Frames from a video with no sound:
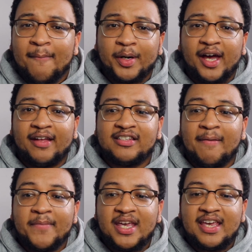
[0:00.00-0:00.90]
but to
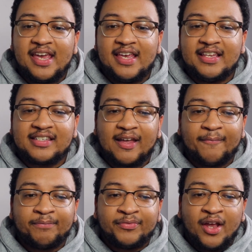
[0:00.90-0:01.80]
me, he's
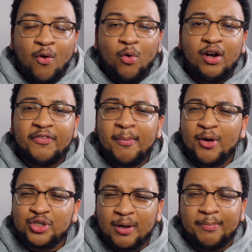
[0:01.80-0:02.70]
one of the
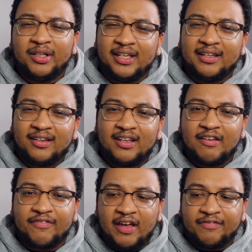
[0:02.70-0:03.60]
most complete,
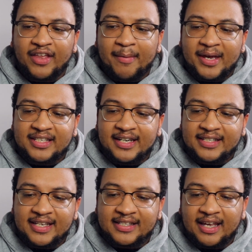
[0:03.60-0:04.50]
if that makes any
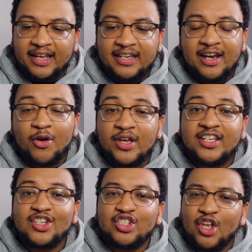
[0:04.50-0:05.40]
sense. He
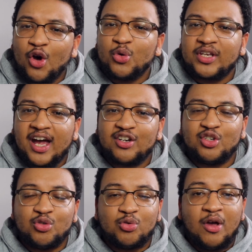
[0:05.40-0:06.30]
just knows how
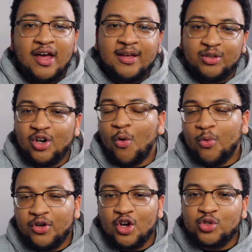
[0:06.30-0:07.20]
to,
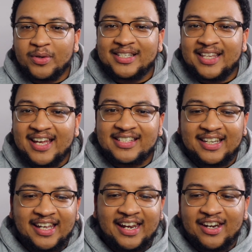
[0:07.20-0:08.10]
knows what stance to
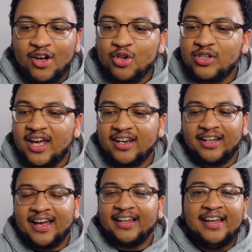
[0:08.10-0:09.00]
get in, knows how to
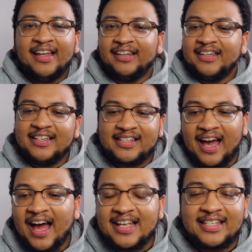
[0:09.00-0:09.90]
like lead
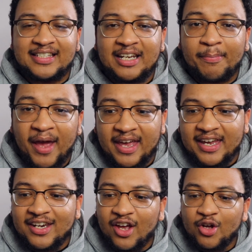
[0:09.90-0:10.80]
guys into the paint.
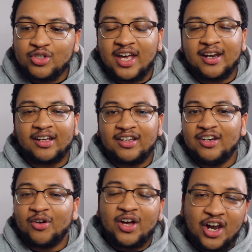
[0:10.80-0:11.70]
He knows how
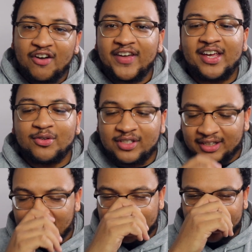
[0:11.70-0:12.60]
to, cut off angles and
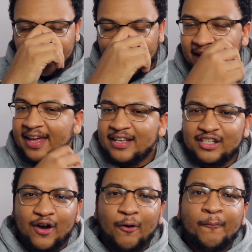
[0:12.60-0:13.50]
things like that.
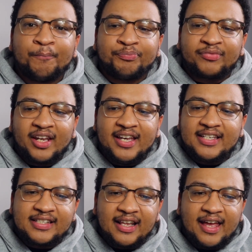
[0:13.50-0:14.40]
So he's